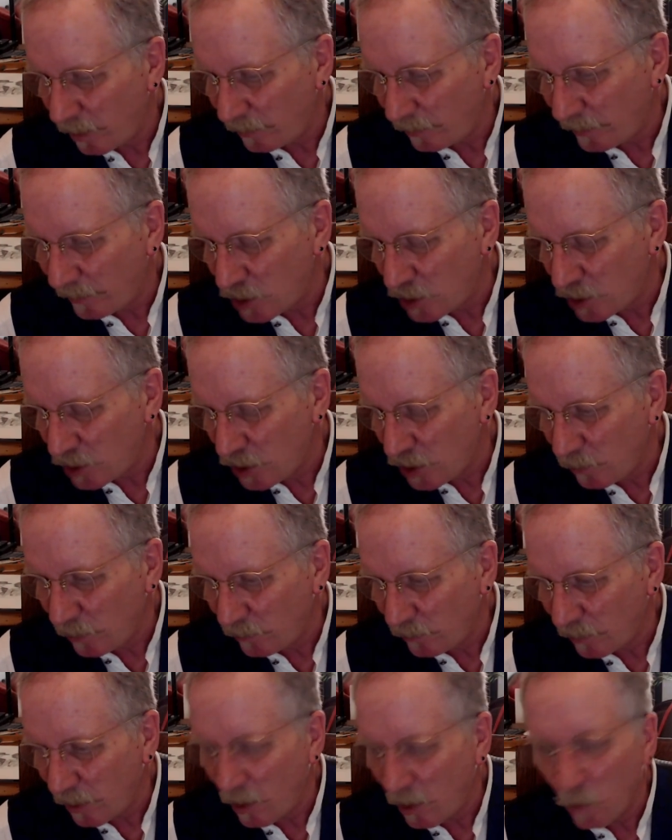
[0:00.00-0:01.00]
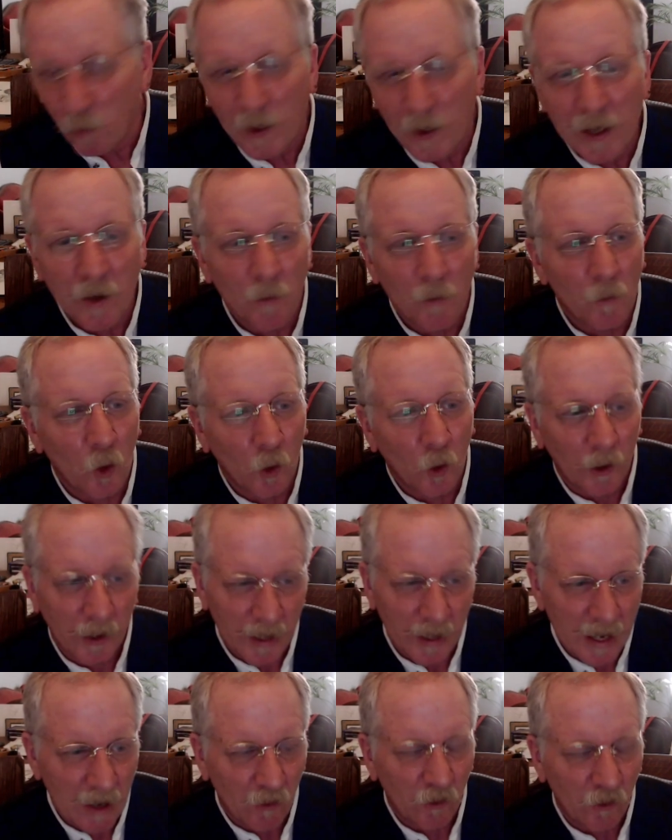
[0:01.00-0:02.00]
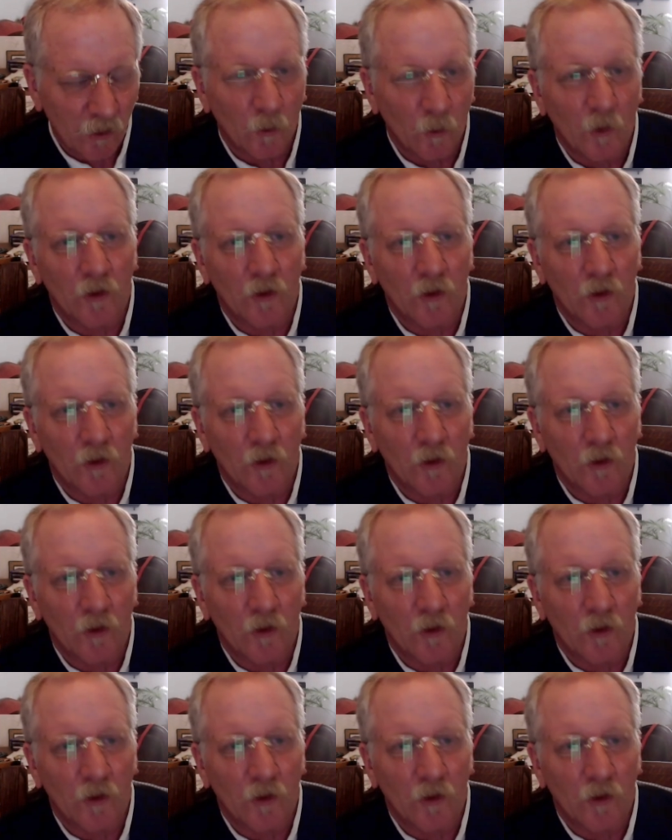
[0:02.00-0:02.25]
that she was ran a boarding house and